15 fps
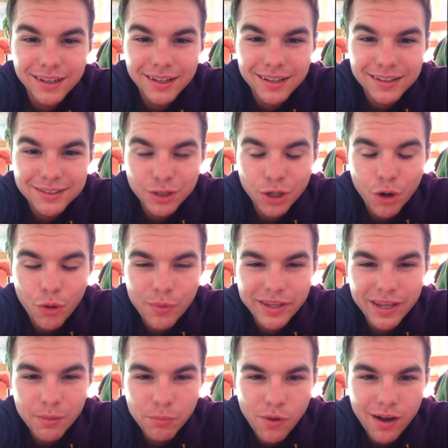So we
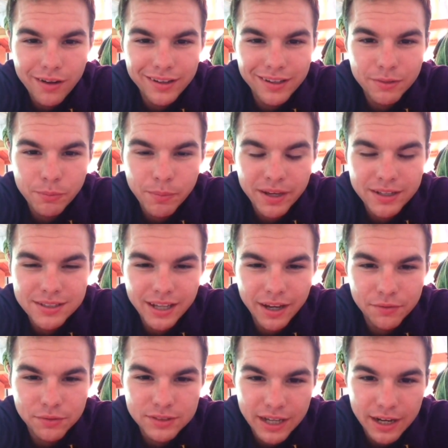kept walking. We made it to the
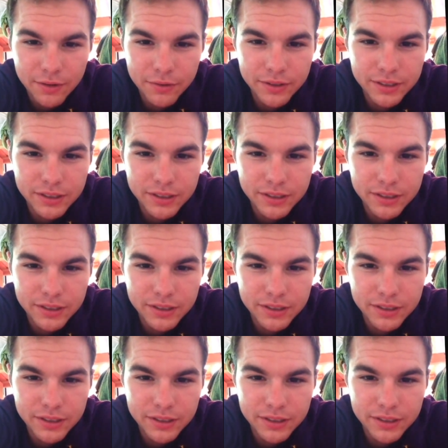Eiffel Tower.